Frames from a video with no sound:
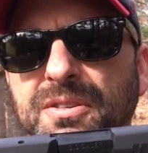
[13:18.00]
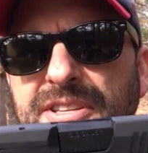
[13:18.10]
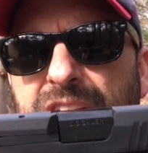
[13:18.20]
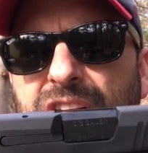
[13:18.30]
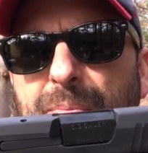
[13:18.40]

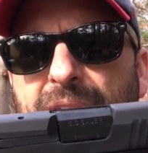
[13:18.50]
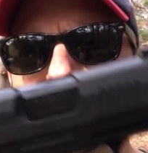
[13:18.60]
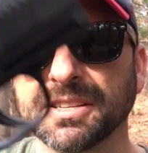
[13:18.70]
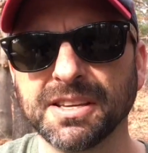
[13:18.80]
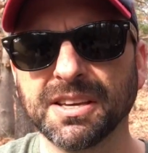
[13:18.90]
standard
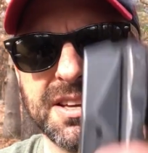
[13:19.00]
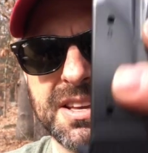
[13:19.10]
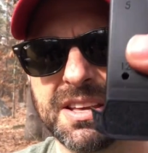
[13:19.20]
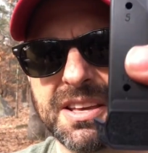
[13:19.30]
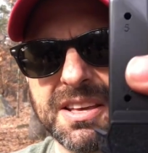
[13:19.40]
capacity,
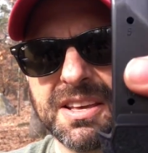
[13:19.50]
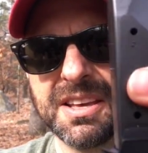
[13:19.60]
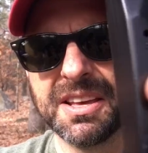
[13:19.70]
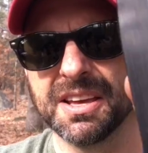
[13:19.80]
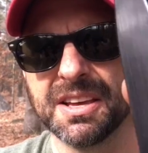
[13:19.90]

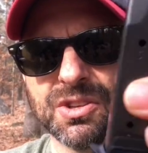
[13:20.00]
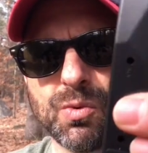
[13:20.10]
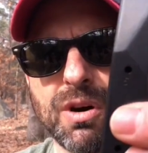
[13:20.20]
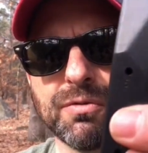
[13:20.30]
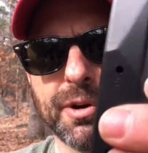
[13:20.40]

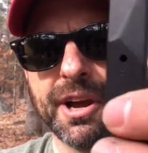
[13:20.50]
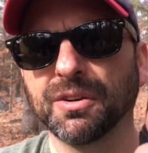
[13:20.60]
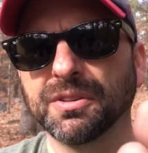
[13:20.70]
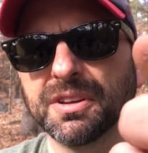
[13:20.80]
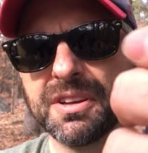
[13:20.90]

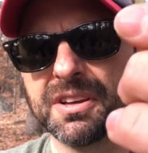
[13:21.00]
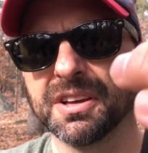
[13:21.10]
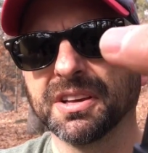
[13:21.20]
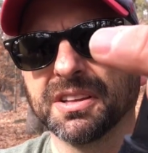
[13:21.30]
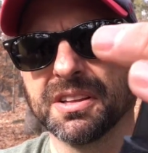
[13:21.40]
12-round
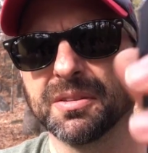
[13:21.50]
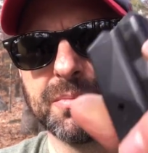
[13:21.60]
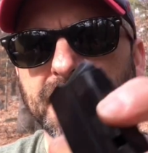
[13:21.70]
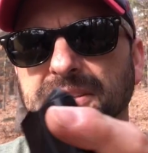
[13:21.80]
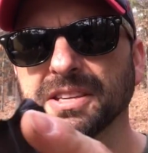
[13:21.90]

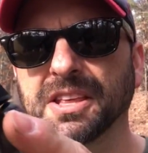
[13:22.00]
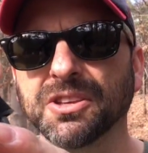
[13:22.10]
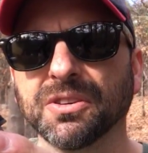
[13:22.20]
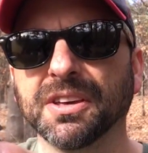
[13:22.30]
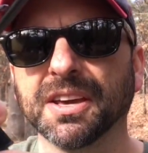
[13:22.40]
magazine that
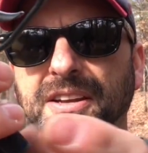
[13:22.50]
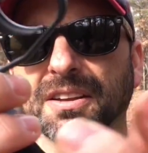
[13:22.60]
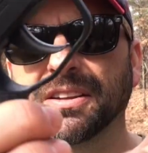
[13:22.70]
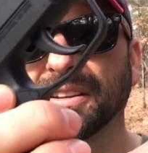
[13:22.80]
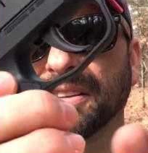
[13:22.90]
you can get
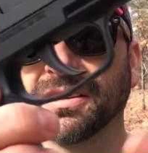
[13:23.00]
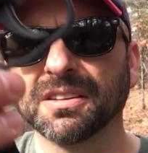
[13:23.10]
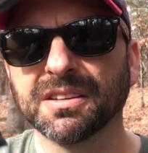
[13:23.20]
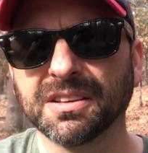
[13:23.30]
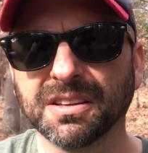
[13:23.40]

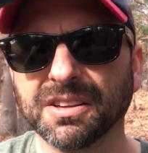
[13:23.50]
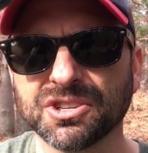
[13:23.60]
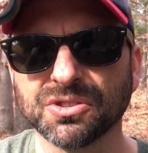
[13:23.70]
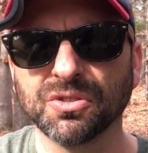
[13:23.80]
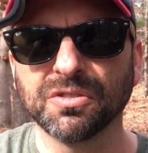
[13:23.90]

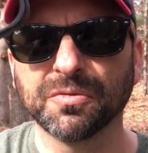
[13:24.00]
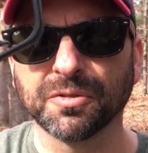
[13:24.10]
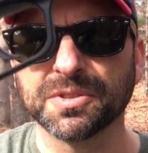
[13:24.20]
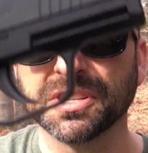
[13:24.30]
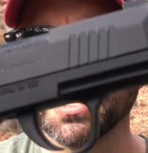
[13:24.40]
additional
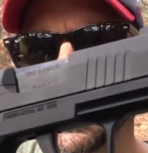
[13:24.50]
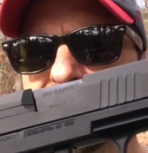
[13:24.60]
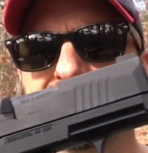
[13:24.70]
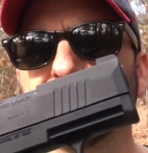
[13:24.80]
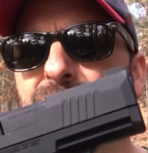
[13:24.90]
from Sig. I don't
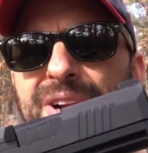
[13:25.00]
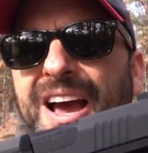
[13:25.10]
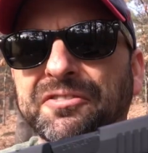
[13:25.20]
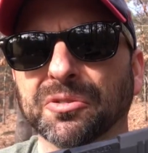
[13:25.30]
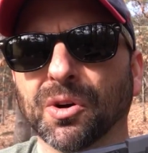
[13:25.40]
have to go to an
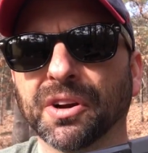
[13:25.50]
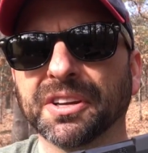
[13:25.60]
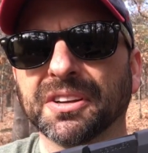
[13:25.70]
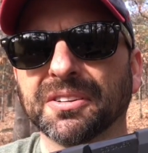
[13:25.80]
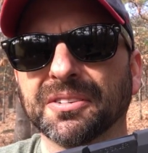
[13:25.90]

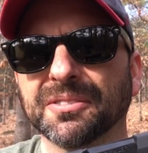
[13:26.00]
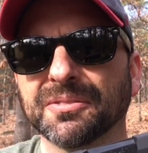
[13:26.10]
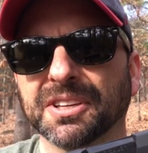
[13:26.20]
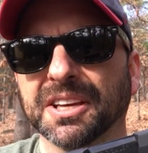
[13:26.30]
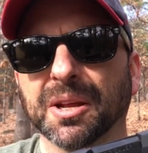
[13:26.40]
aftermarket
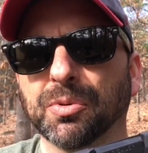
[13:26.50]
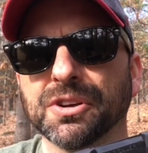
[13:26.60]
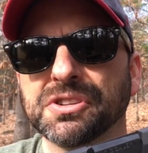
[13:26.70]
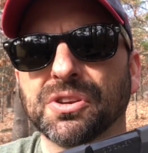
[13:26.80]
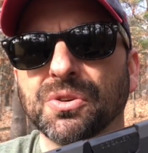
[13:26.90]
to get a
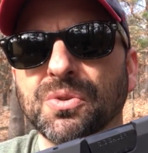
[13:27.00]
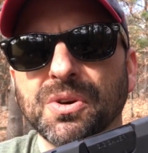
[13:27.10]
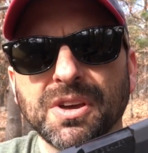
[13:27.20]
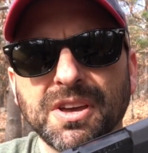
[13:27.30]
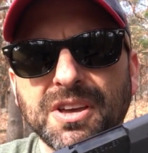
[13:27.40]
+2
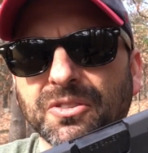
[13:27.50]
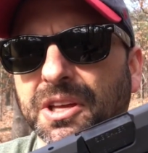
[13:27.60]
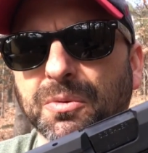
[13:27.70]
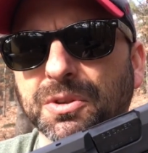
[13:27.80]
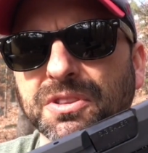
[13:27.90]

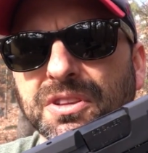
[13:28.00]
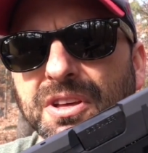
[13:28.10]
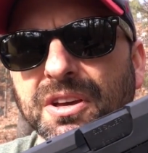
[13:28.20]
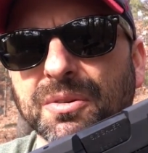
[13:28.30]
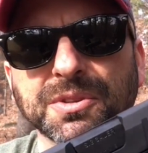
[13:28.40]
like with
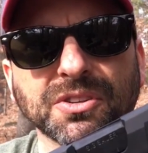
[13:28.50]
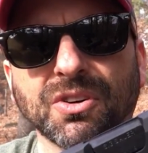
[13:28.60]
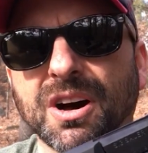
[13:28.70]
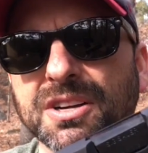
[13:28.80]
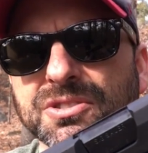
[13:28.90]
the
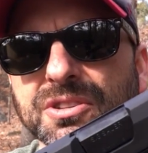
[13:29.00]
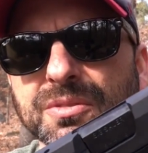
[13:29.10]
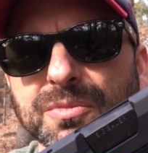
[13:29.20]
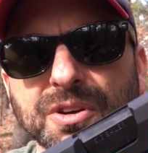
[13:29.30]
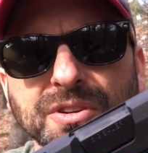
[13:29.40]
Glocks
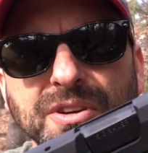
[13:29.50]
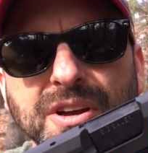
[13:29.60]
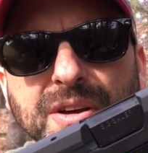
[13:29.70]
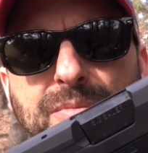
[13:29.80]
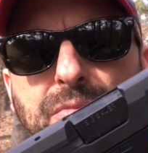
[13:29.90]
or
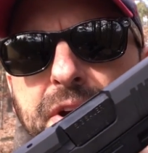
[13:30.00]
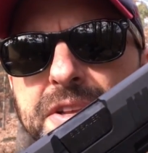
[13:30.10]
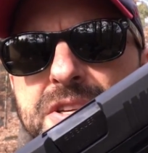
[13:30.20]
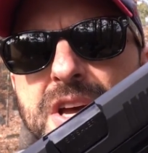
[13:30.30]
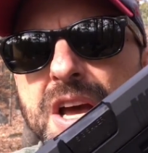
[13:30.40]
other brands.